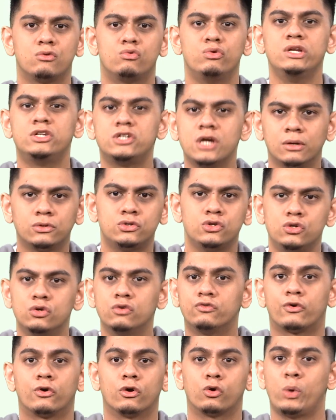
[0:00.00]
can reach out to
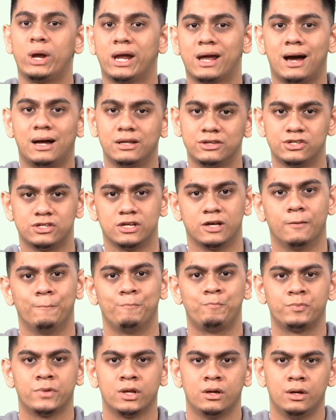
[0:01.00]
you for a quick answer.
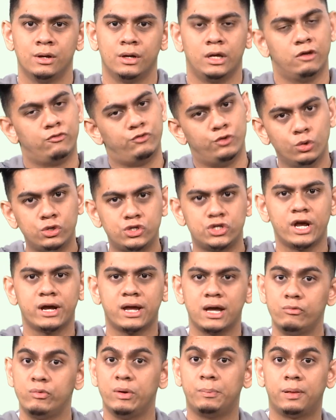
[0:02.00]
If you
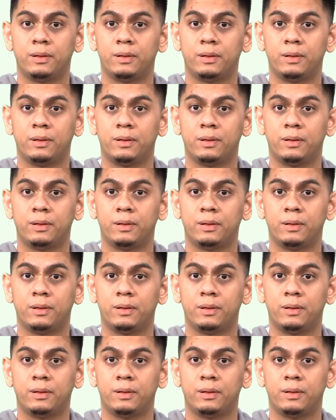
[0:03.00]
check and